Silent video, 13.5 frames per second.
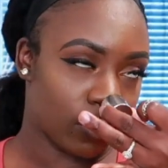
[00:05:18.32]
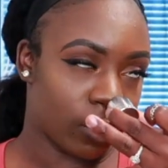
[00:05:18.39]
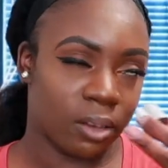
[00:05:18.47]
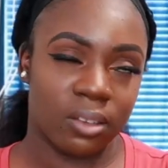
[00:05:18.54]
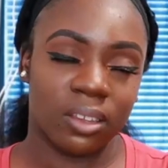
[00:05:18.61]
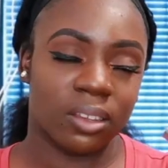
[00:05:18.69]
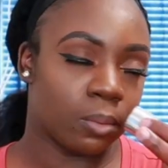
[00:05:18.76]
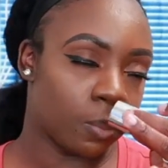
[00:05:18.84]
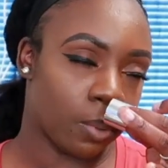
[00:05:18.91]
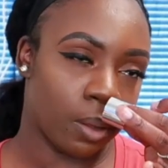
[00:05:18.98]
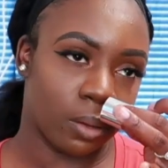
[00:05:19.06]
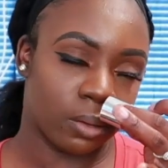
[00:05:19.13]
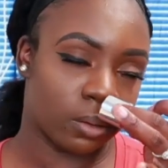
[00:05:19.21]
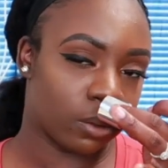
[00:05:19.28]
It just
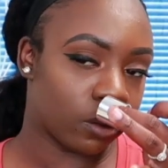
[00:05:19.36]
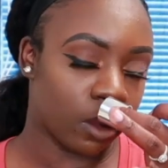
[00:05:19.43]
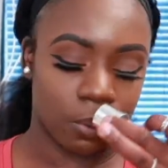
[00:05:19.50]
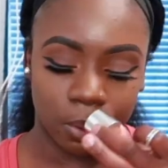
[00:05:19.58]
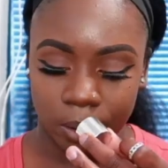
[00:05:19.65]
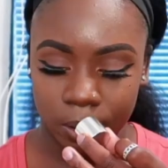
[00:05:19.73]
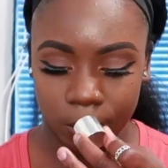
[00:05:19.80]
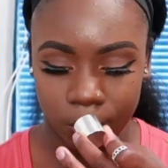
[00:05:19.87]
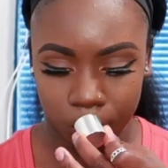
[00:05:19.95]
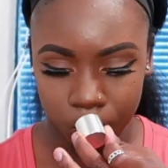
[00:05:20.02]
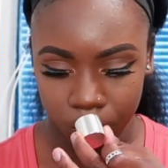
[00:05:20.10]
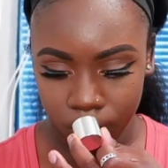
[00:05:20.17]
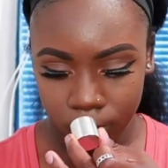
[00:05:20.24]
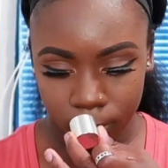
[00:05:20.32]
smells so
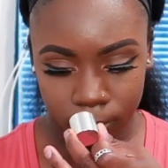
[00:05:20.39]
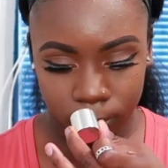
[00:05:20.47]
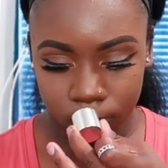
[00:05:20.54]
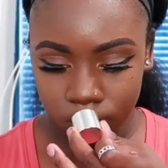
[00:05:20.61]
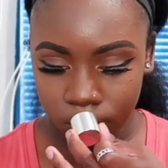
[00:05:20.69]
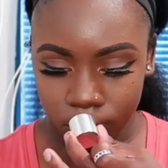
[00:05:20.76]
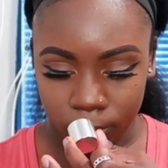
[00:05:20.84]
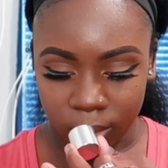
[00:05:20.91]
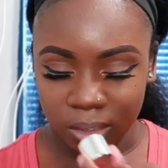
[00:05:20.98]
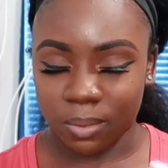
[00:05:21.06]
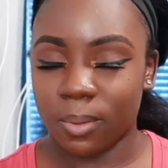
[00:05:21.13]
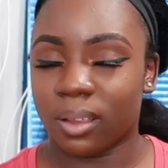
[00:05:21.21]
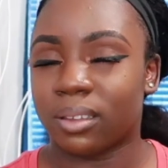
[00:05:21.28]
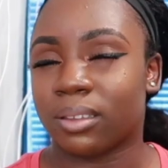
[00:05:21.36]
good. It
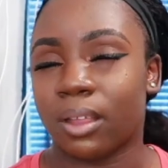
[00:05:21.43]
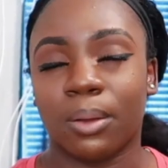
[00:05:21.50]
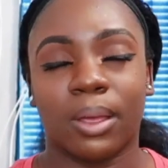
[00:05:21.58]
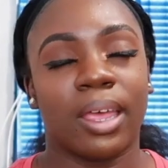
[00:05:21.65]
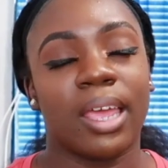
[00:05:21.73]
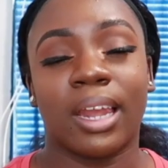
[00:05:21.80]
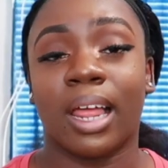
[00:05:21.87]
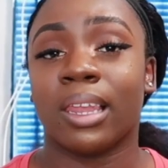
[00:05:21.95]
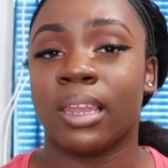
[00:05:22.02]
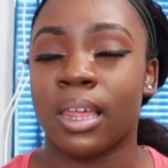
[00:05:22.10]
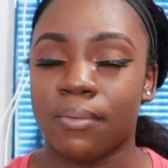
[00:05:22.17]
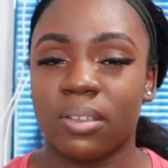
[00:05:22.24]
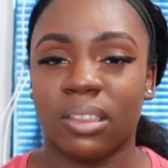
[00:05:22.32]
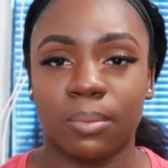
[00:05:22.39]
smells so good and I
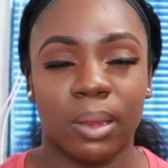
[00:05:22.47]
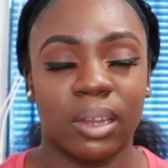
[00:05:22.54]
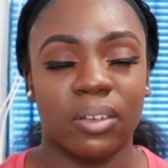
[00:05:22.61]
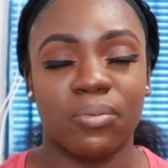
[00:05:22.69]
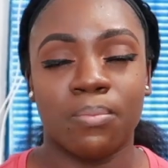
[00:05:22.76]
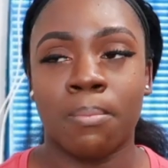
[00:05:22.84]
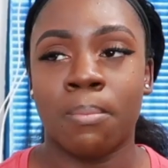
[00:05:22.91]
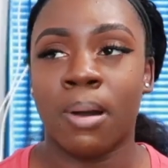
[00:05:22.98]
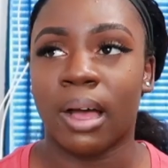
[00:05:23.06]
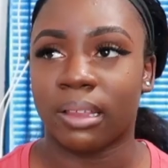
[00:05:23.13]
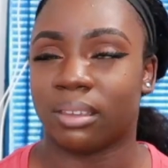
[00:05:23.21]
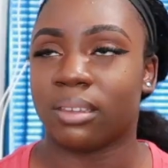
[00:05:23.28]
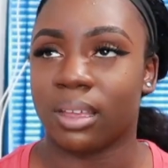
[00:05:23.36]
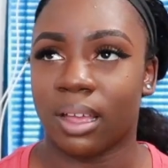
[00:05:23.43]
love the smell of
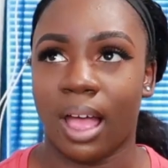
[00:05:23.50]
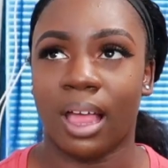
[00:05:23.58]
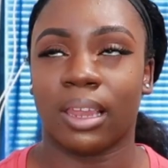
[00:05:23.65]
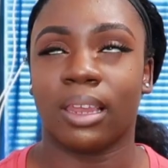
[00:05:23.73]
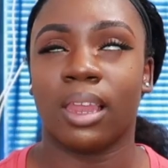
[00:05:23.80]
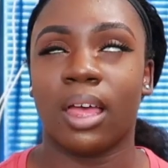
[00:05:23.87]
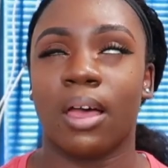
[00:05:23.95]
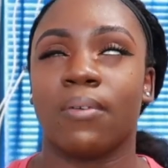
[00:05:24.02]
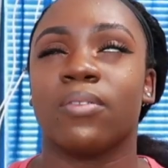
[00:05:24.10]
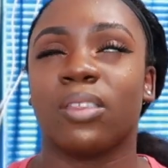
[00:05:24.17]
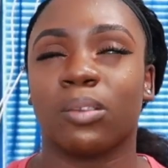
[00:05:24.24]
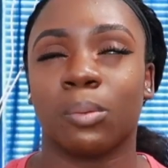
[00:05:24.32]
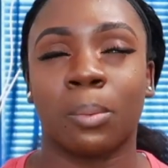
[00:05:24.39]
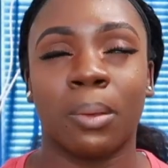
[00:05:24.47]
musk. I love
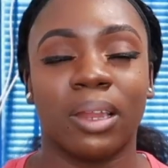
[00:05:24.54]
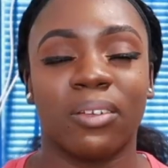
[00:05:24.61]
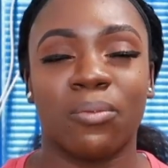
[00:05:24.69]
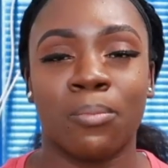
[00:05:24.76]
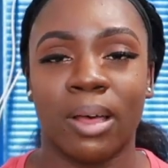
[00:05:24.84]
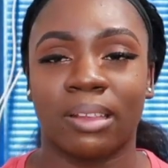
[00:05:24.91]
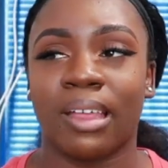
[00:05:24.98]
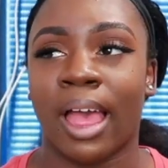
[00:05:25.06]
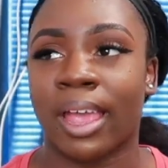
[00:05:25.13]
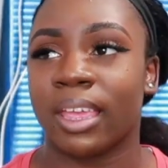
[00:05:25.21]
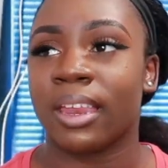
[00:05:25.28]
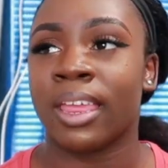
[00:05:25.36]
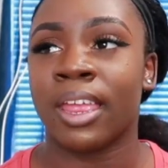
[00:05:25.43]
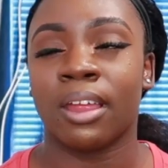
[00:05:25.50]
the smell of musk. I
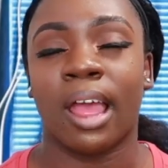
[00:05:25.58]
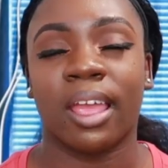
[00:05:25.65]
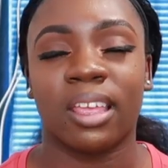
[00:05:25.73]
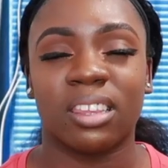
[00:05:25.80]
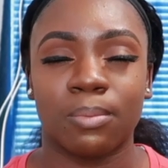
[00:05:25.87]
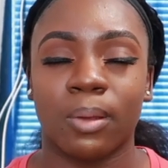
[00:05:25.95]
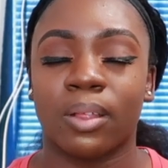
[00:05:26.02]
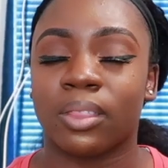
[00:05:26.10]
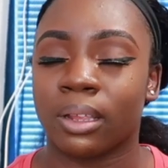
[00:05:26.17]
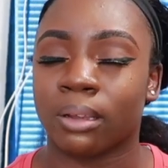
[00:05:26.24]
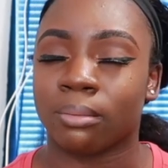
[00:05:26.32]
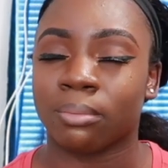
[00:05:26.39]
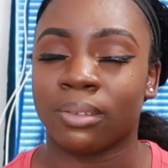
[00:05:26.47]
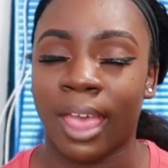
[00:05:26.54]
can hear I can smell
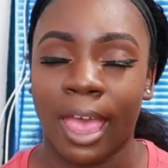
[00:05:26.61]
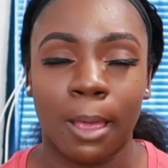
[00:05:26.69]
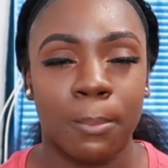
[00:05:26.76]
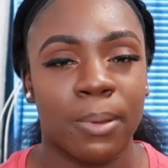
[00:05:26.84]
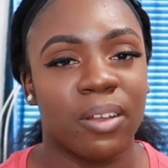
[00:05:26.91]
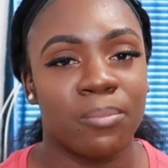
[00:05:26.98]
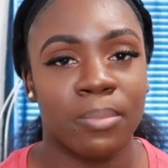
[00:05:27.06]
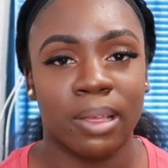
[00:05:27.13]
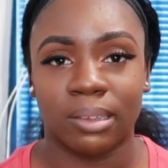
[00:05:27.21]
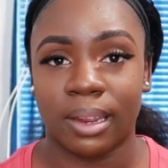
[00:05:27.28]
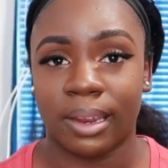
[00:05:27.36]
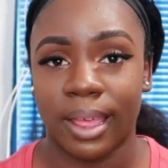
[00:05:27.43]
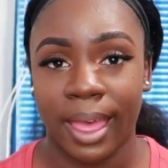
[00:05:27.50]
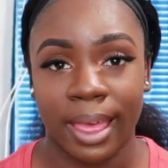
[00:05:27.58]
the tad bit of musk
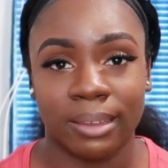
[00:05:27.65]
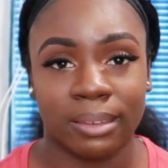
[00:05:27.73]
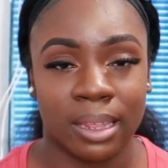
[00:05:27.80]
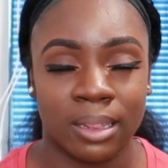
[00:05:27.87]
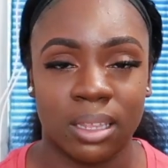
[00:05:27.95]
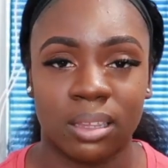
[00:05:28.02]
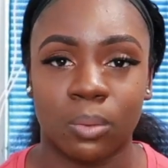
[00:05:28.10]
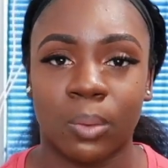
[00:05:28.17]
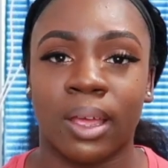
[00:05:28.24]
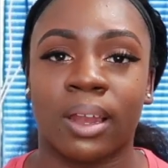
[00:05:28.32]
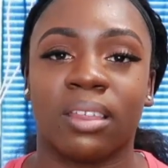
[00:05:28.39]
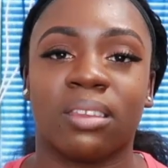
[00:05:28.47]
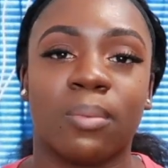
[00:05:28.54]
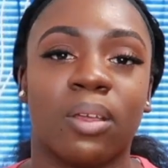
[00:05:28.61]
that it has in this
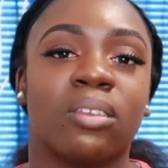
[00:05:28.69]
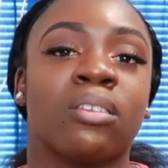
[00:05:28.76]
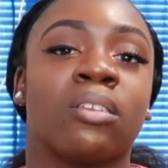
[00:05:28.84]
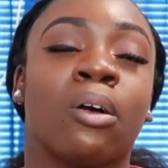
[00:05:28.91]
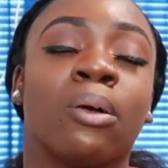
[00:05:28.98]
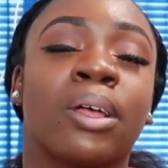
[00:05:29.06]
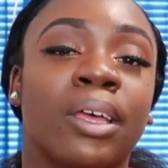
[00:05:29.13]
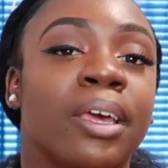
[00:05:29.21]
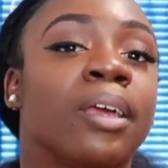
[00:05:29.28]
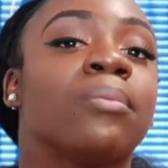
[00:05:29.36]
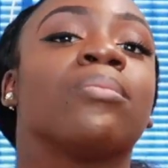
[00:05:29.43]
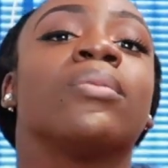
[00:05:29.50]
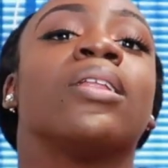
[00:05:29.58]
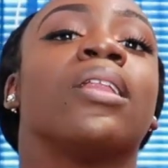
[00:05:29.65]
one. It smells so
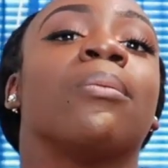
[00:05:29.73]
good.